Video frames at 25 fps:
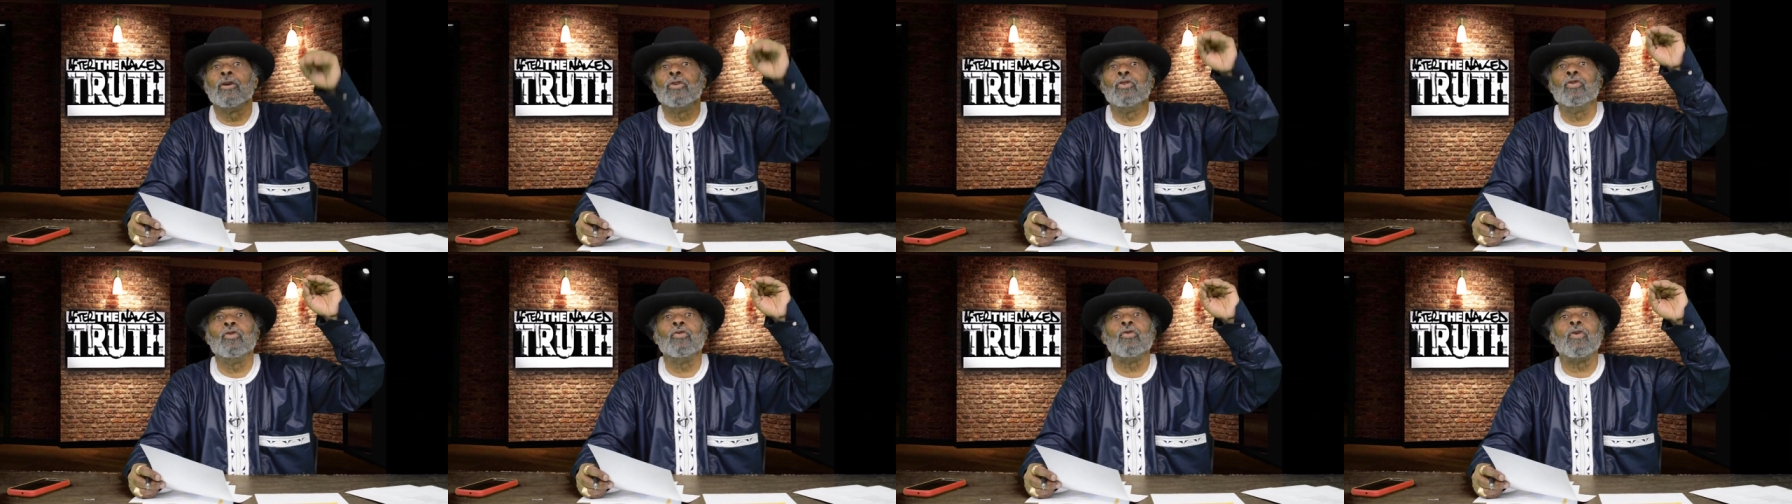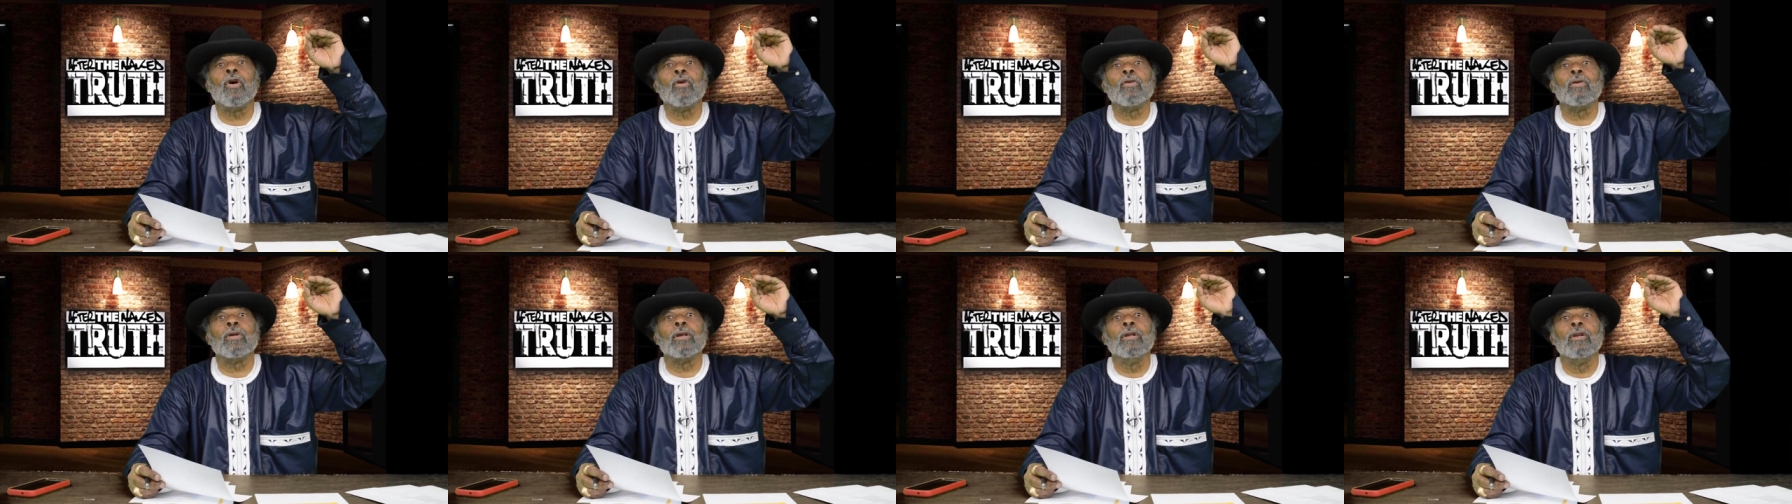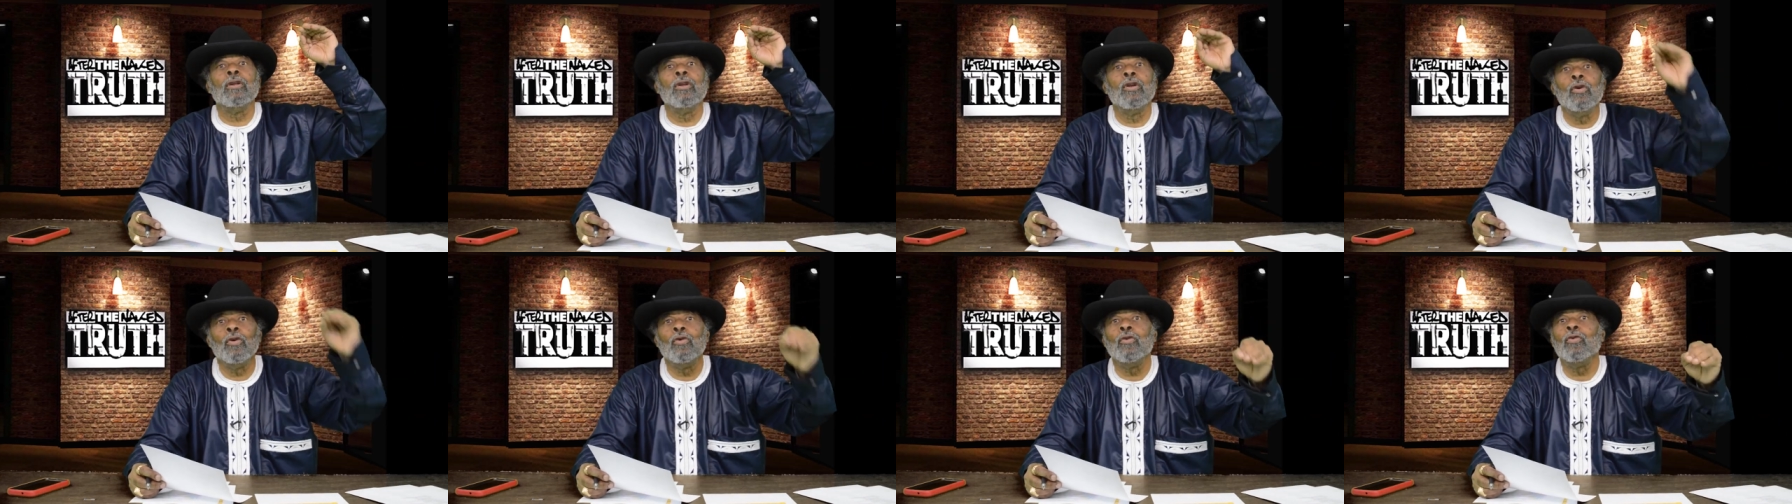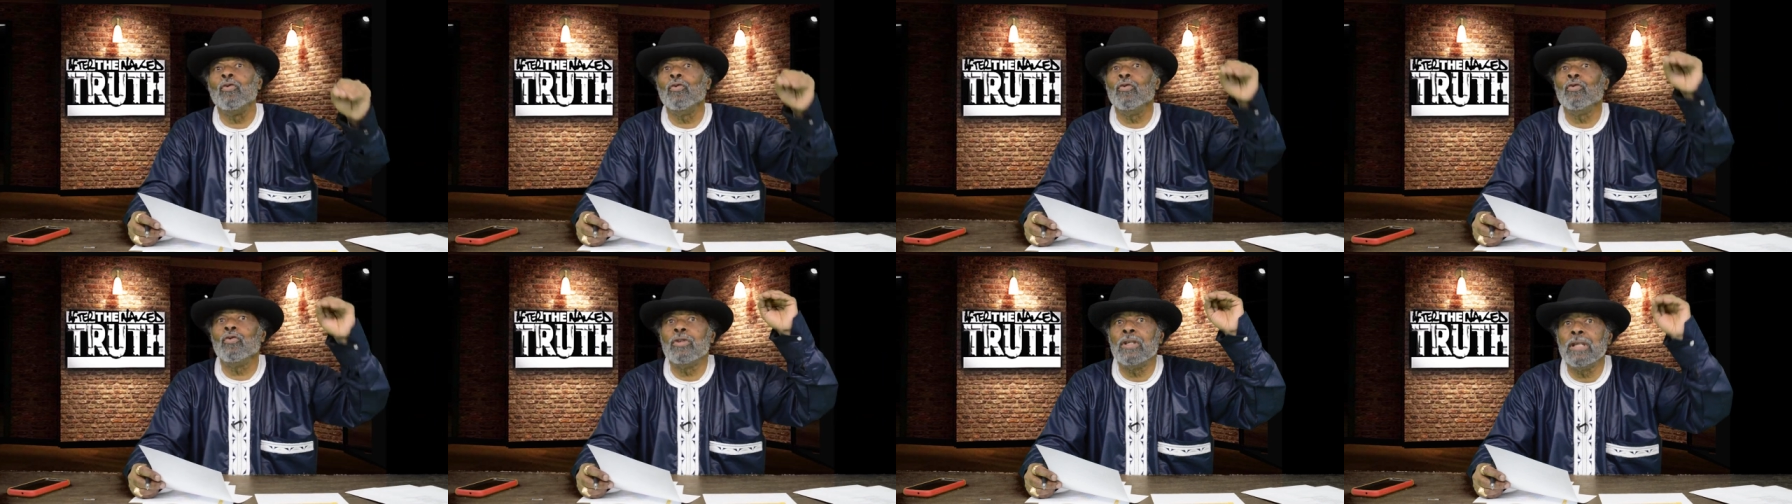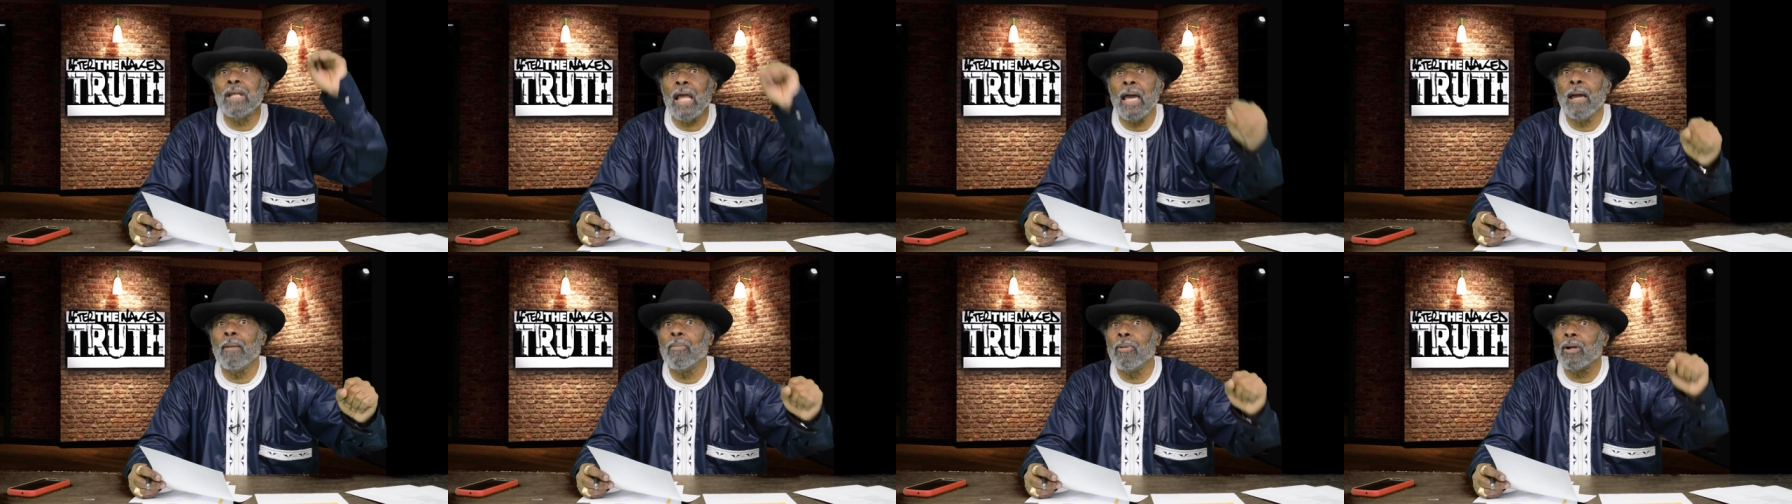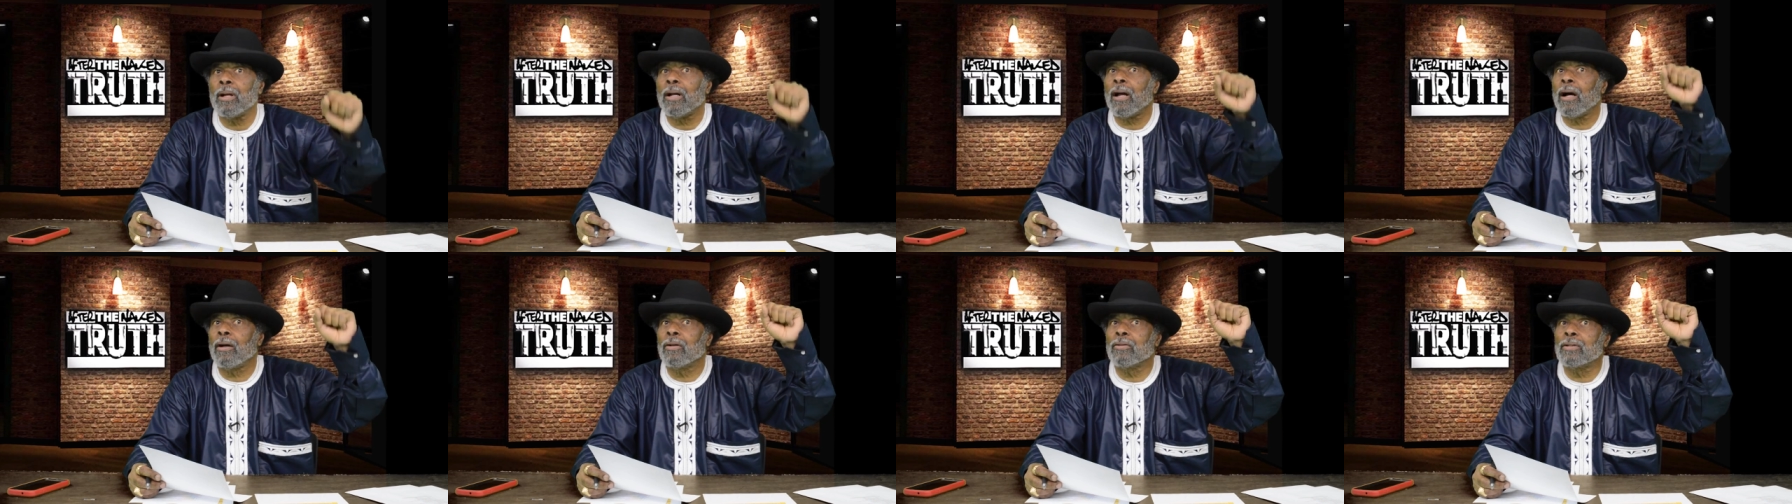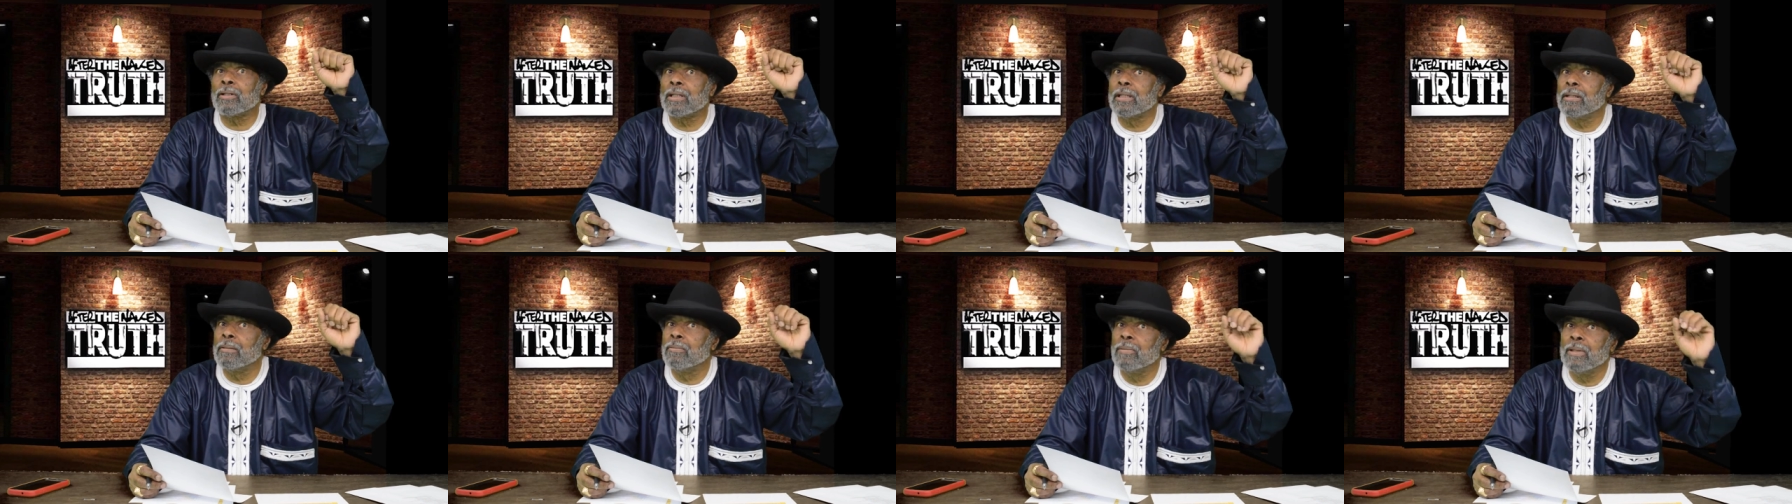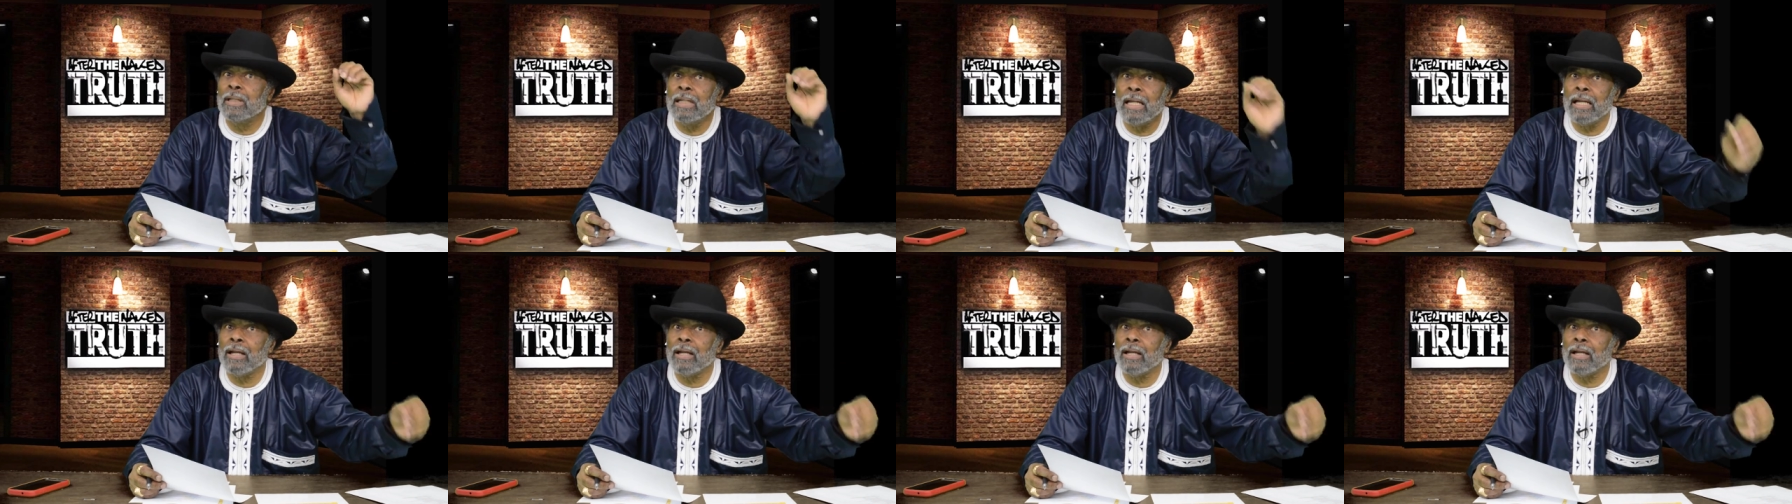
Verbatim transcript: you're going to lose labor because them